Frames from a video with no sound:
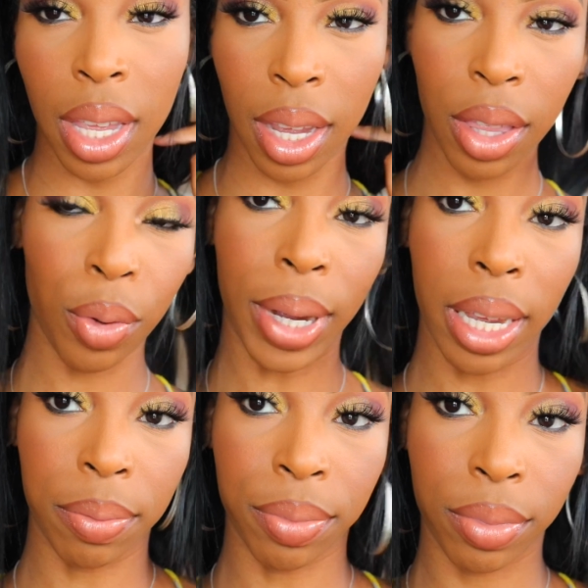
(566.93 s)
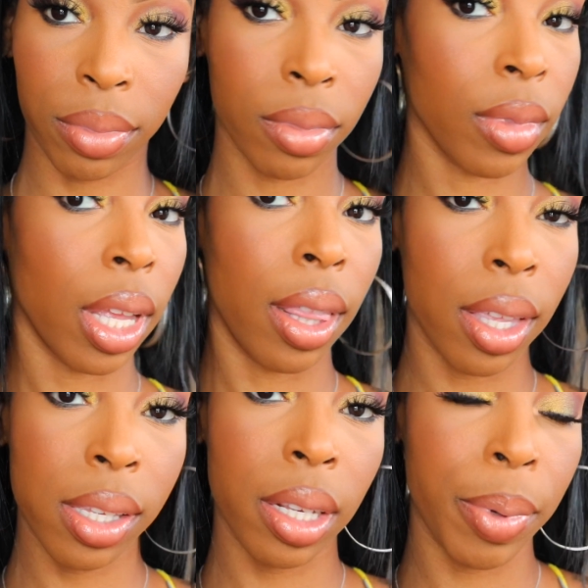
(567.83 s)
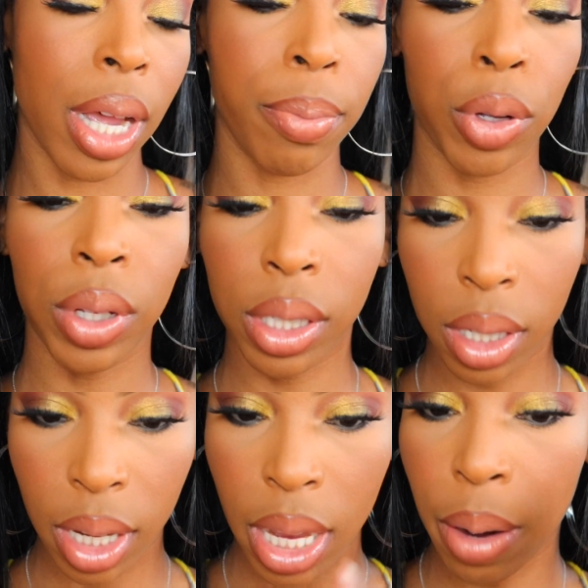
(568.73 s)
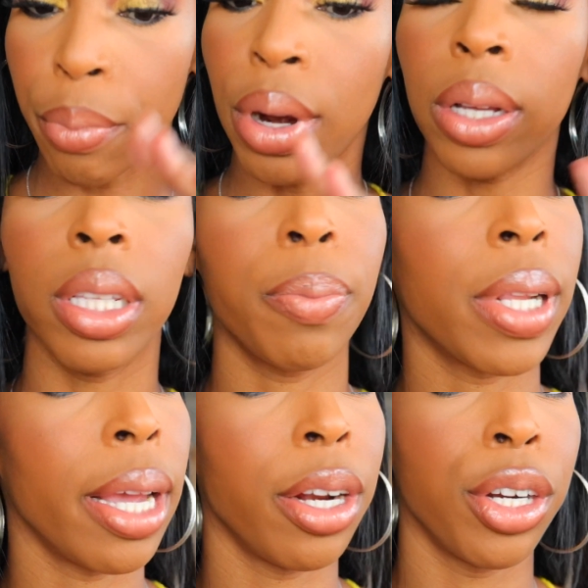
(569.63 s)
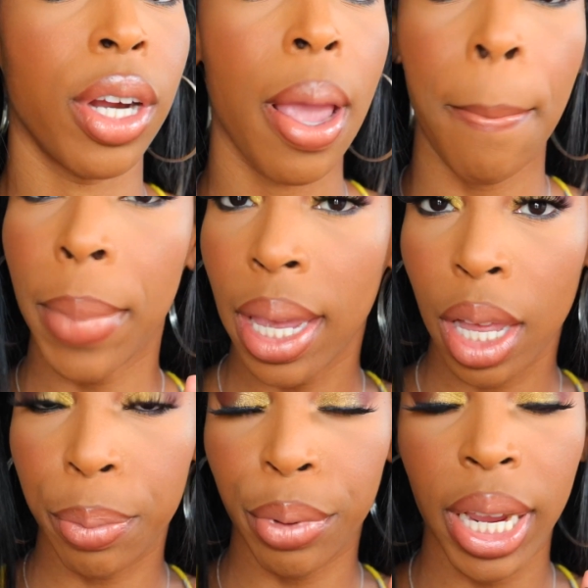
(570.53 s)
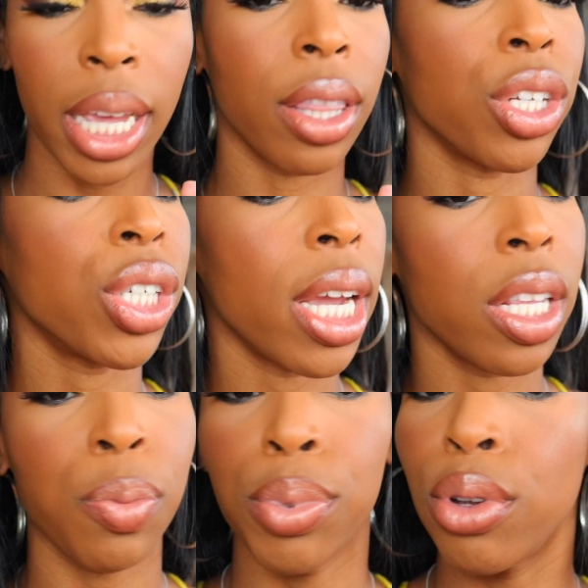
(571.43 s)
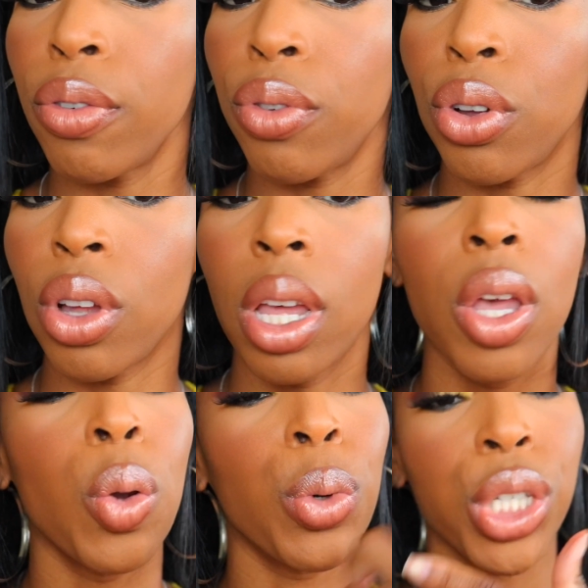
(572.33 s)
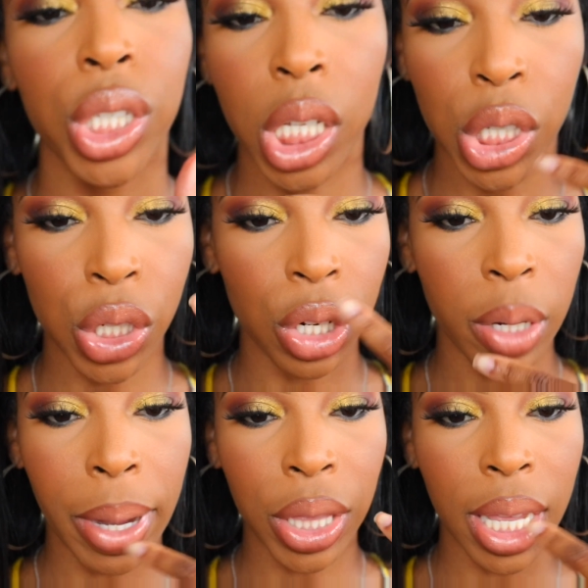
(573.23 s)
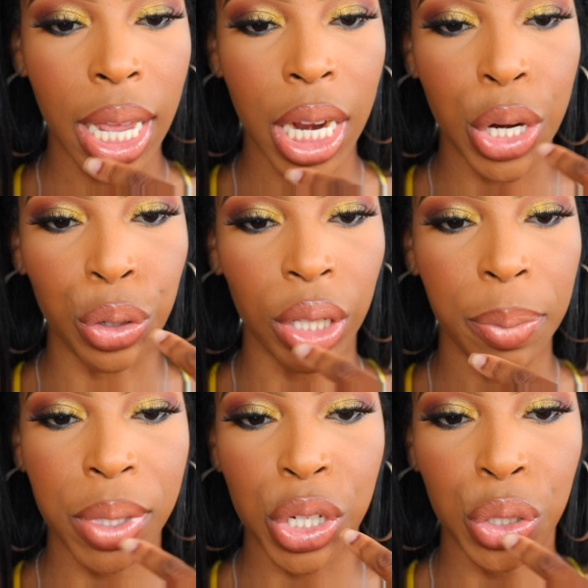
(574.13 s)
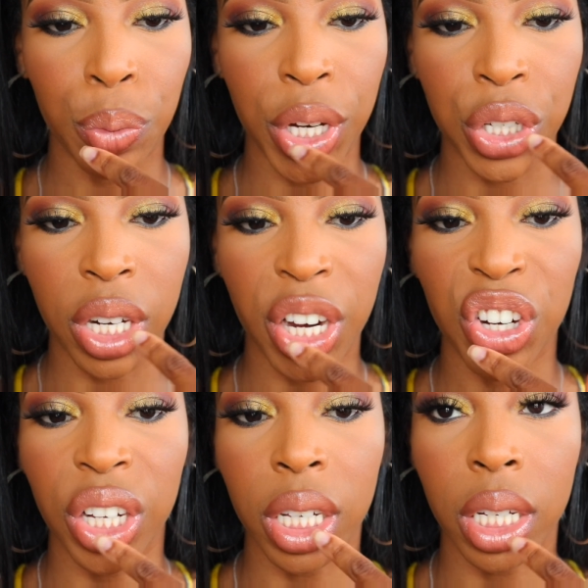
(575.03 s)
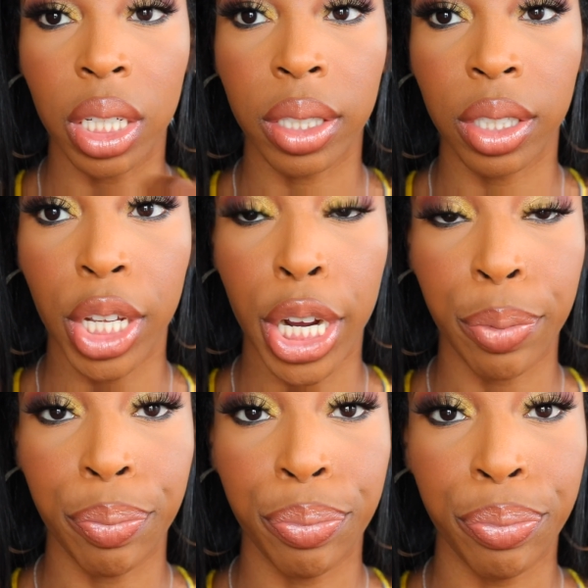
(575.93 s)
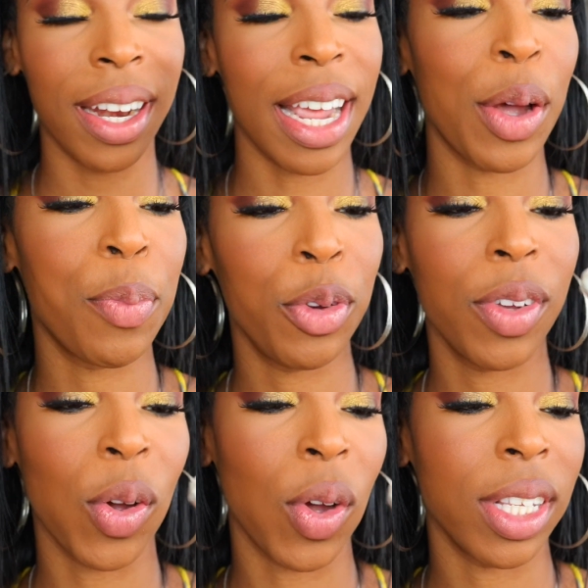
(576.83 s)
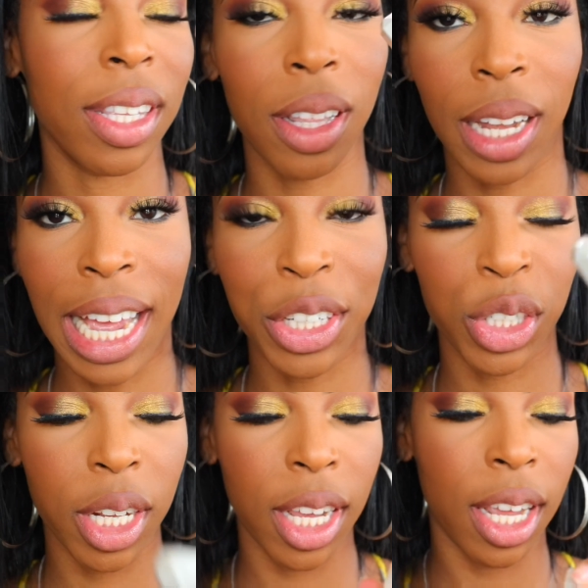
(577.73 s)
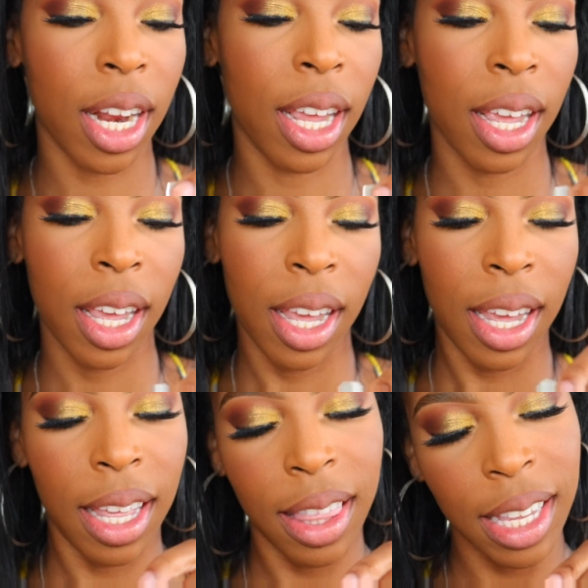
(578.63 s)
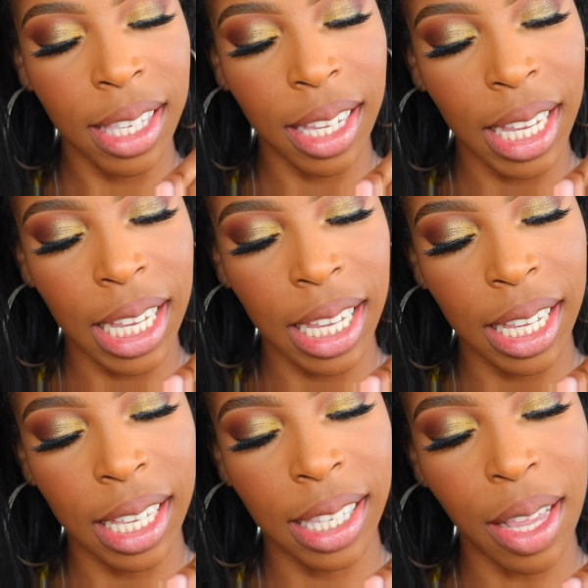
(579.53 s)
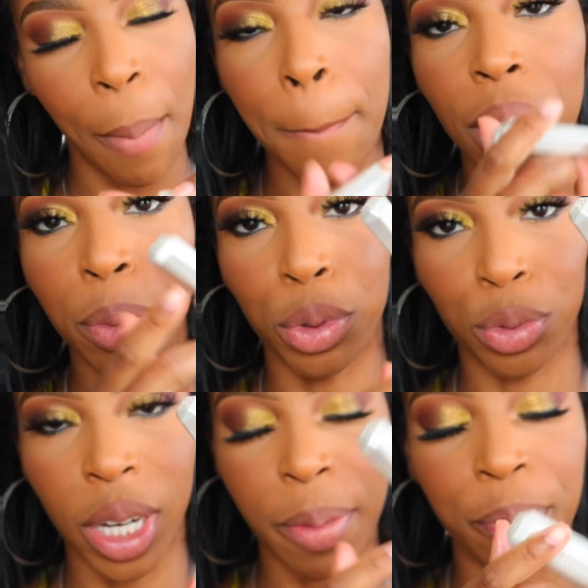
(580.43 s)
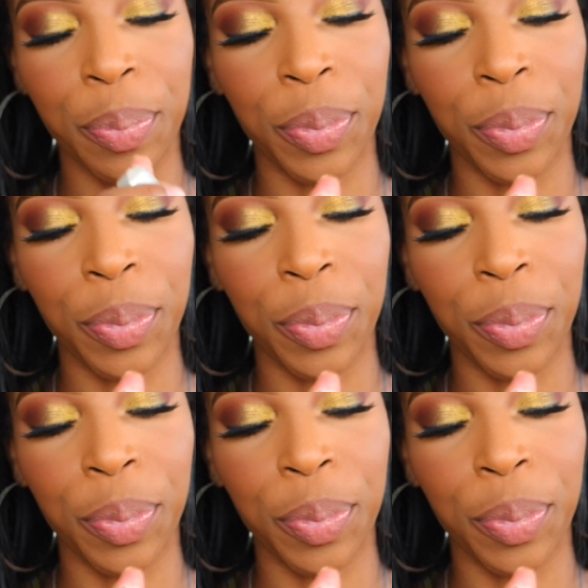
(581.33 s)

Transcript: Either way, this lip combo looks good. Brown lip liner, Makeout Break, the shade is beautiful. We're just concerned about that inner lip situation area, you know? Now I'm moving on to the last shade. And this is Bubblerum.